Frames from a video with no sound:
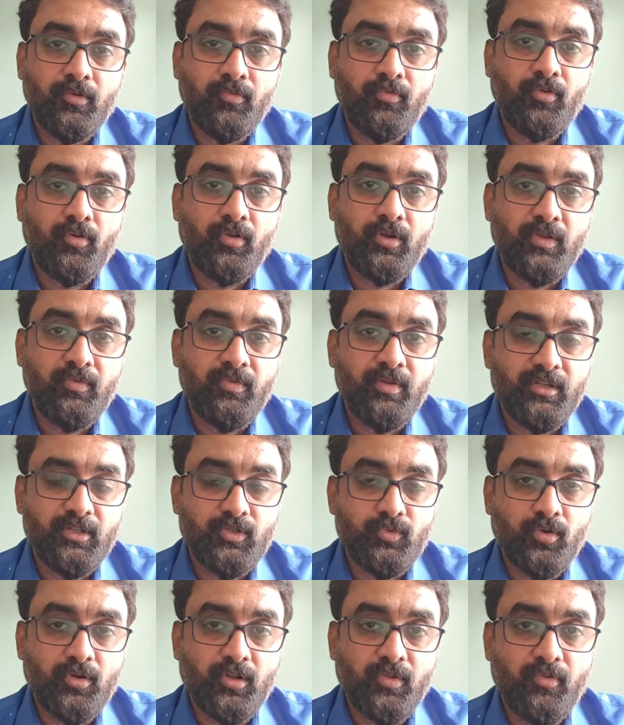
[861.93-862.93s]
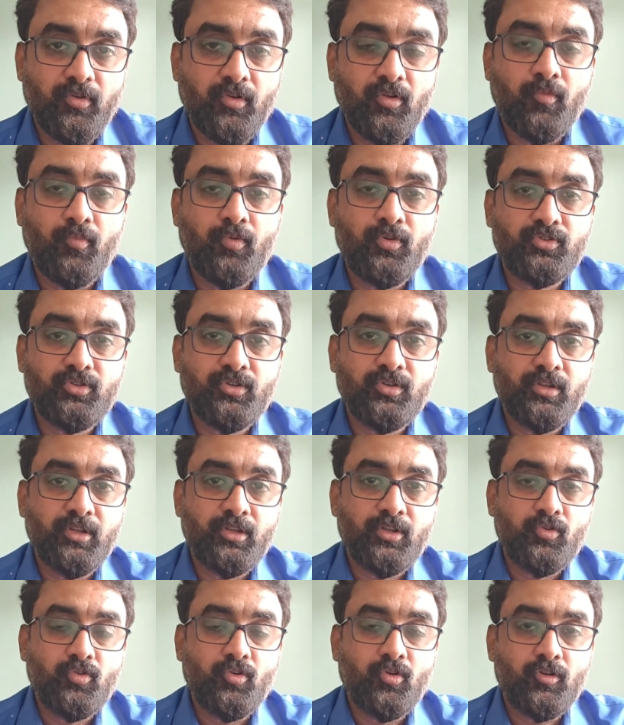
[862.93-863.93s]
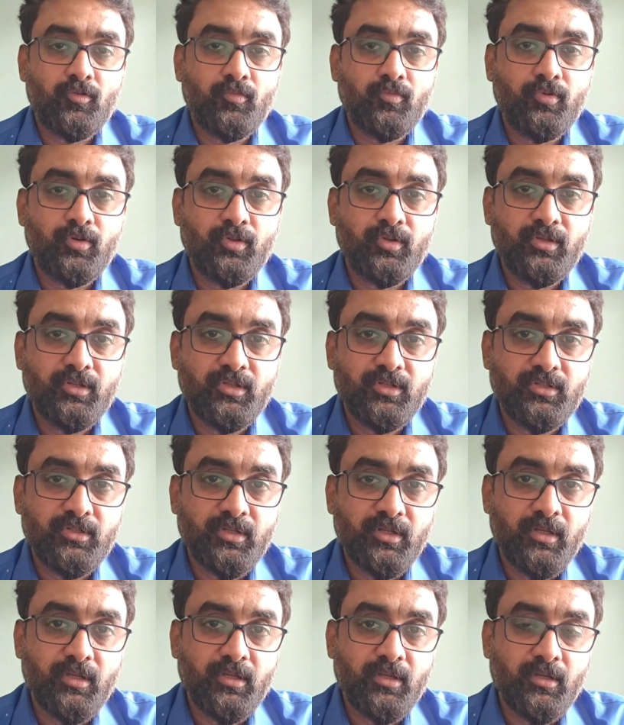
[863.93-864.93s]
for giving this wonderful opportunity to talk about this